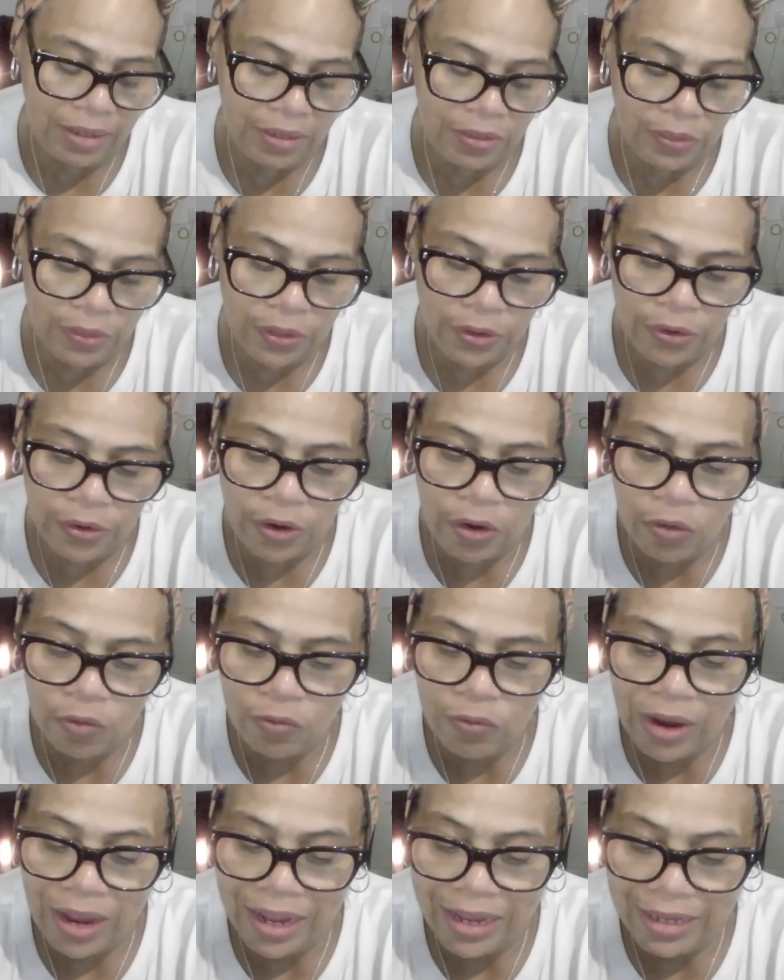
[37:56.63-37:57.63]
their
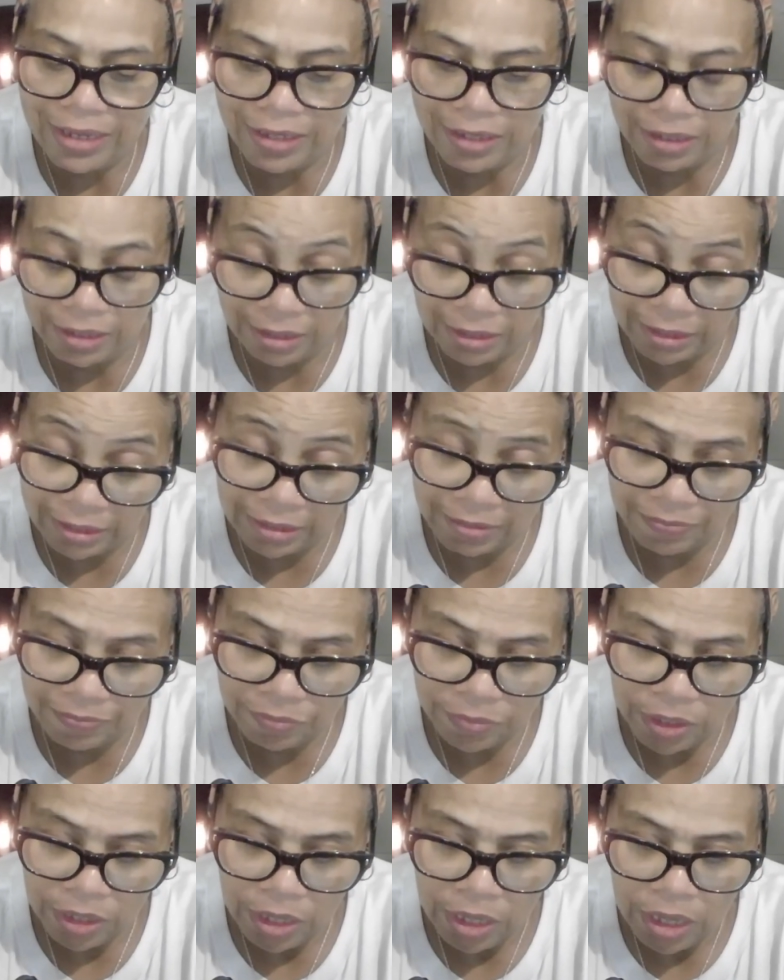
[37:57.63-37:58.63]
horizons.
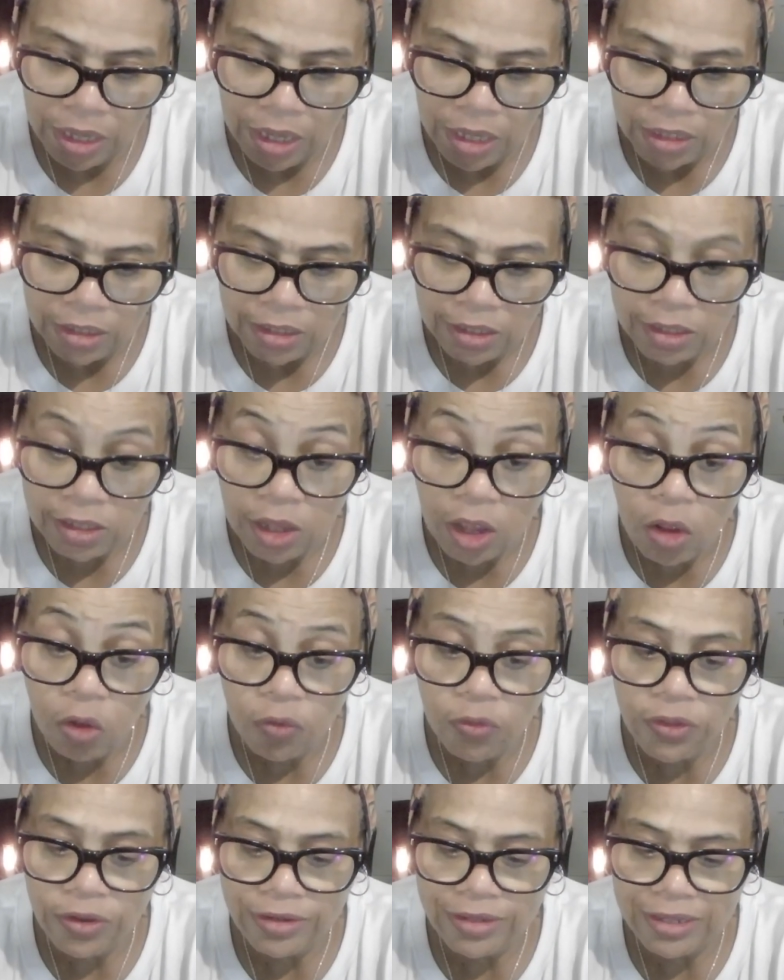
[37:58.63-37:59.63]
So
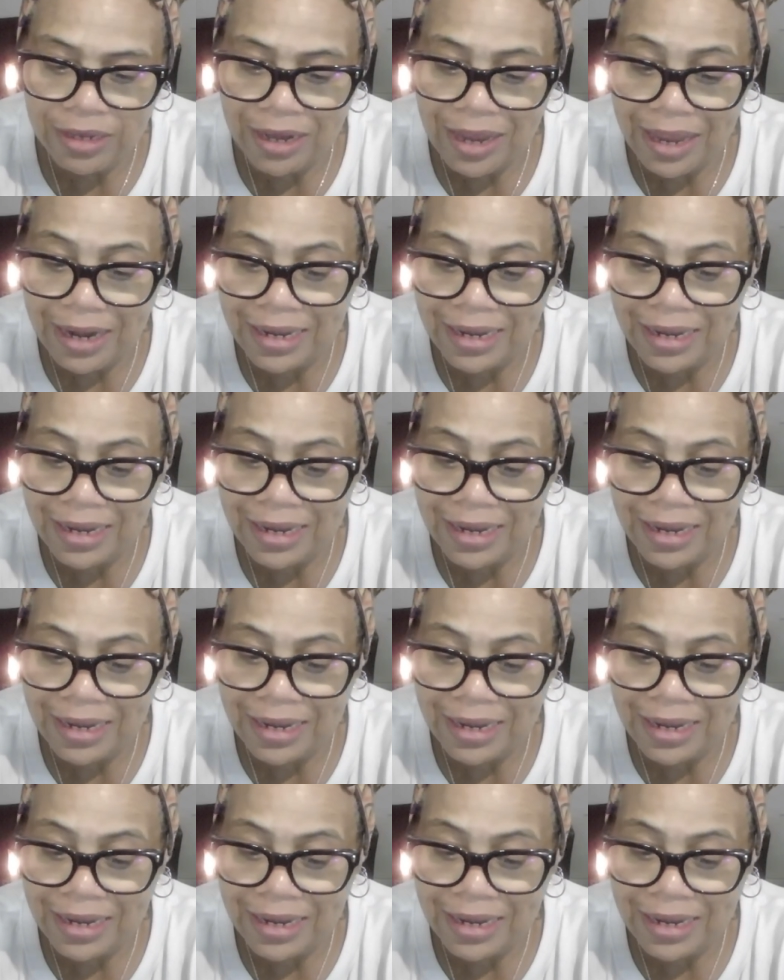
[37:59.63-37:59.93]
there's a lot of